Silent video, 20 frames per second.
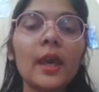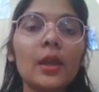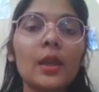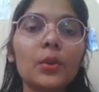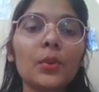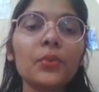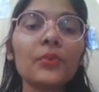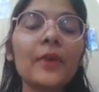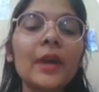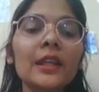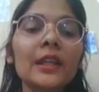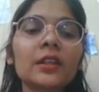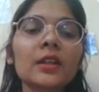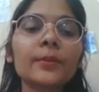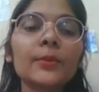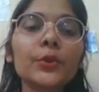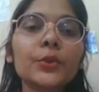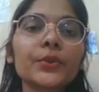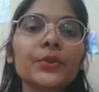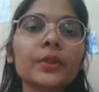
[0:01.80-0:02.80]
Hello,
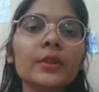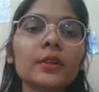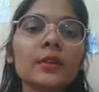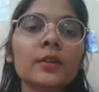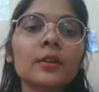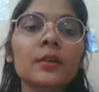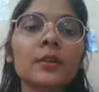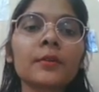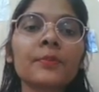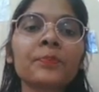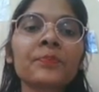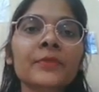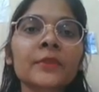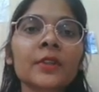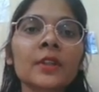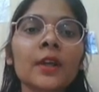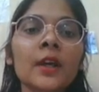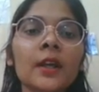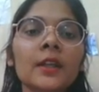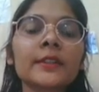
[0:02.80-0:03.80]
welcome to the
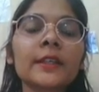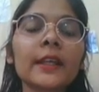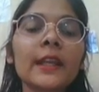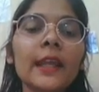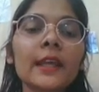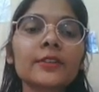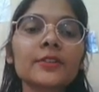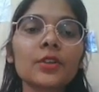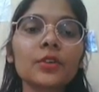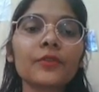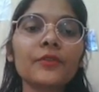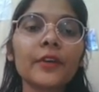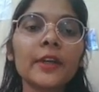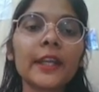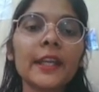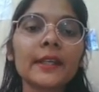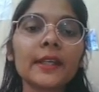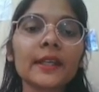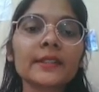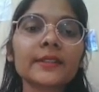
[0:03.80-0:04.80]
another lecture of a
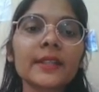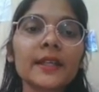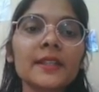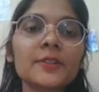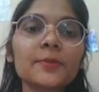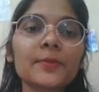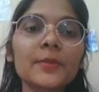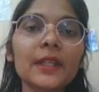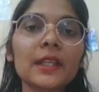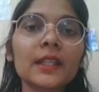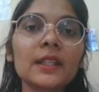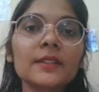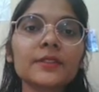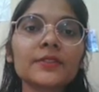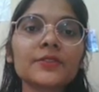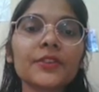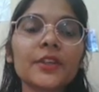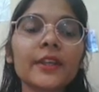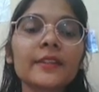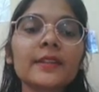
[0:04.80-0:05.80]
data science
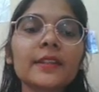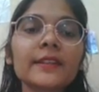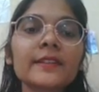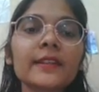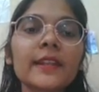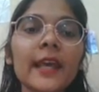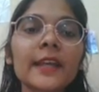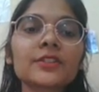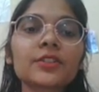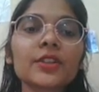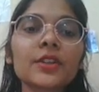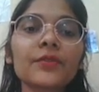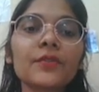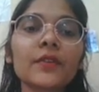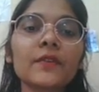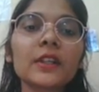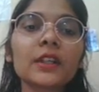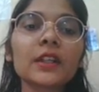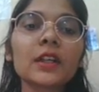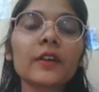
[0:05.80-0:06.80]
playlist. In this lecture, we
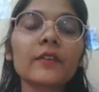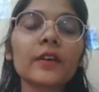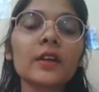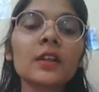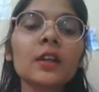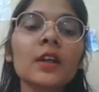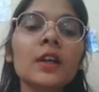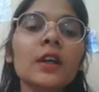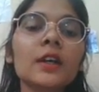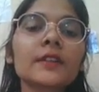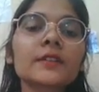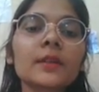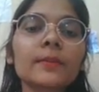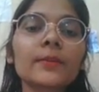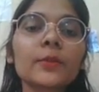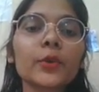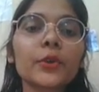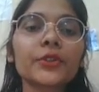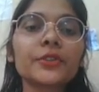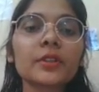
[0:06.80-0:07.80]
will cover
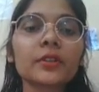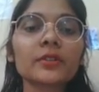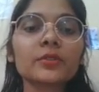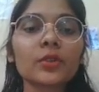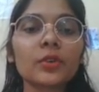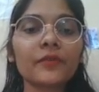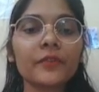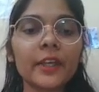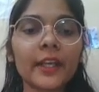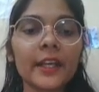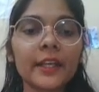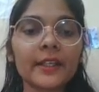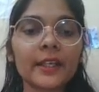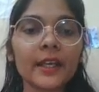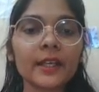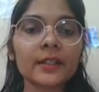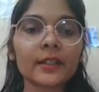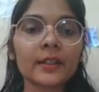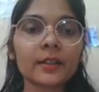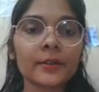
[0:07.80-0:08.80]
some questions of
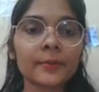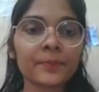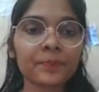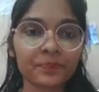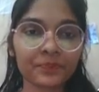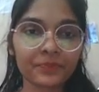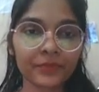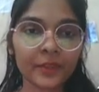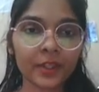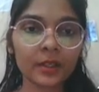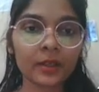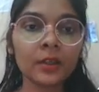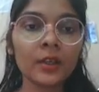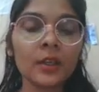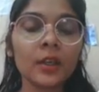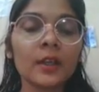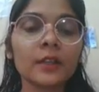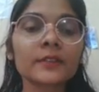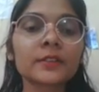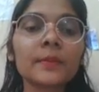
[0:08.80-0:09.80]
a
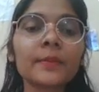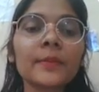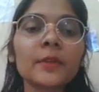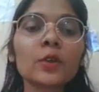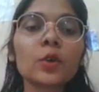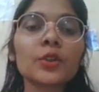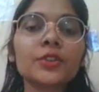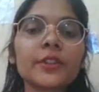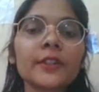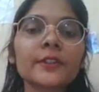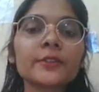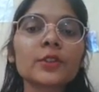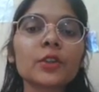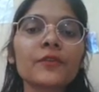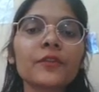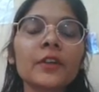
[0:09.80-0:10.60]
some questions